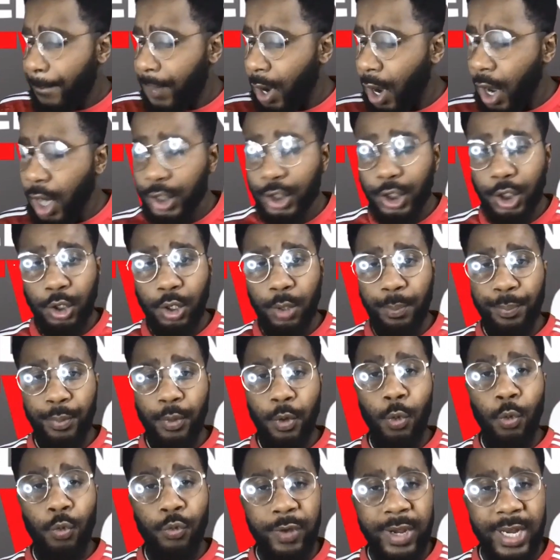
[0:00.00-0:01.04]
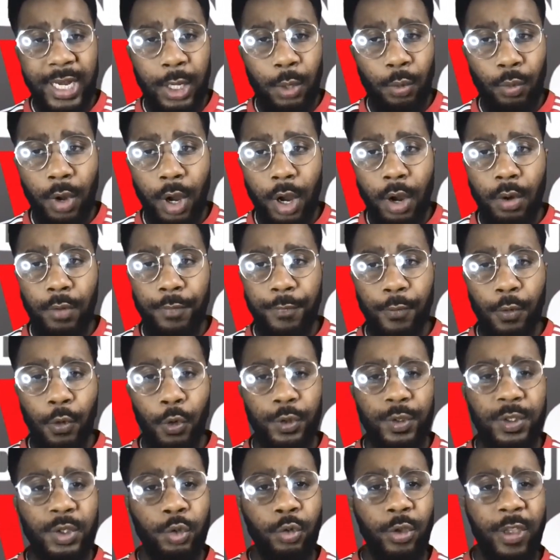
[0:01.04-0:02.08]
passing the ball really well, of
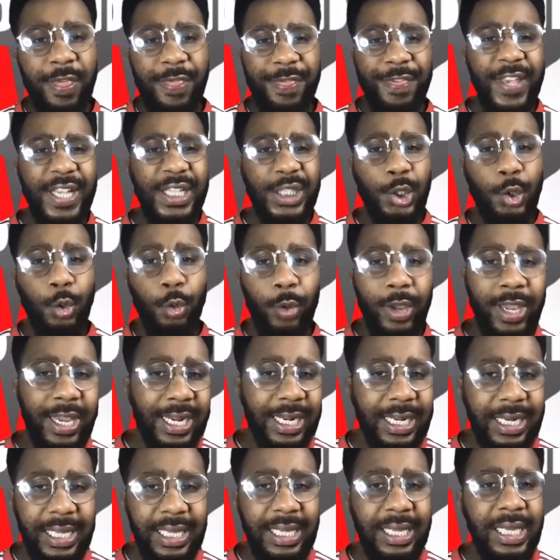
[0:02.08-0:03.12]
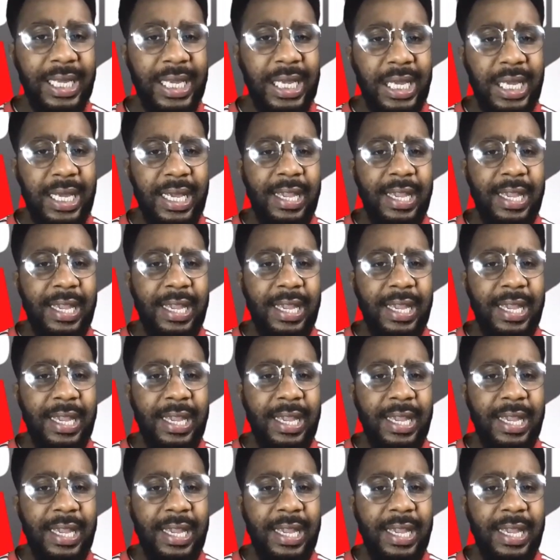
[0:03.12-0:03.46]
course, doing things quickly.